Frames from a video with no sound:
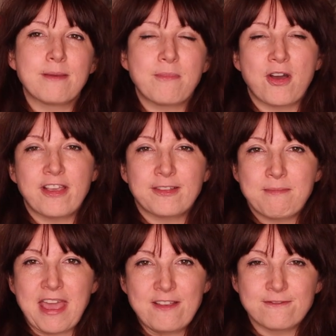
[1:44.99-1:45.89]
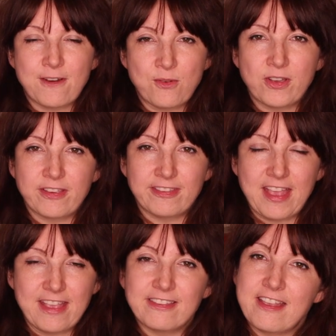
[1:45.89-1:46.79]
the boy's main focus
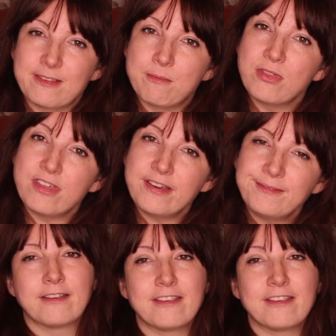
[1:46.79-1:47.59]
is his mother.